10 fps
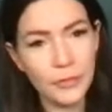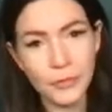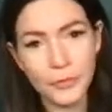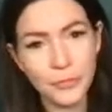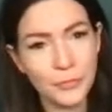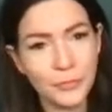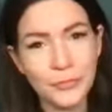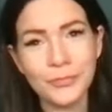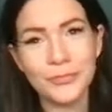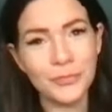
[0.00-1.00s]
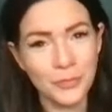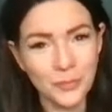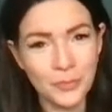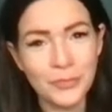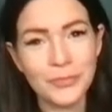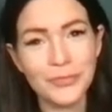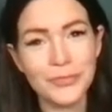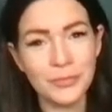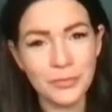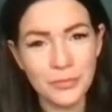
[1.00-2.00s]

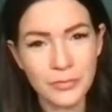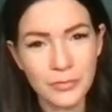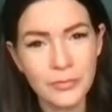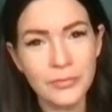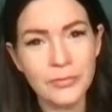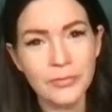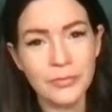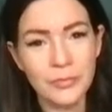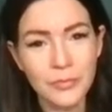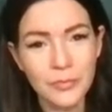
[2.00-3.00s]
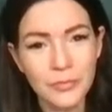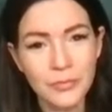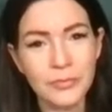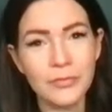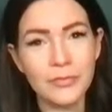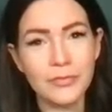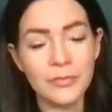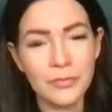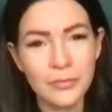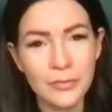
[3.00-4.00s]

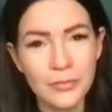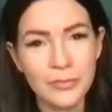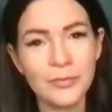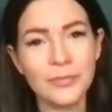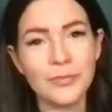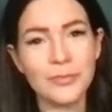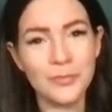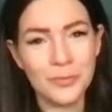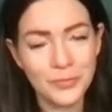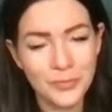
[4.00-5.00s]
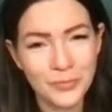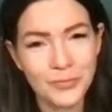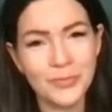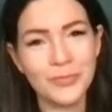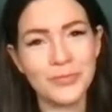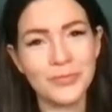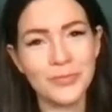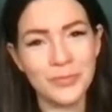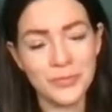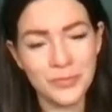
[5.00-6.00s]

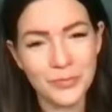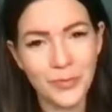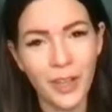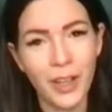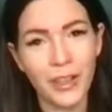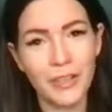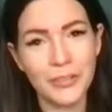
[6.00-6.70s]
No words are spoken by the person on screen.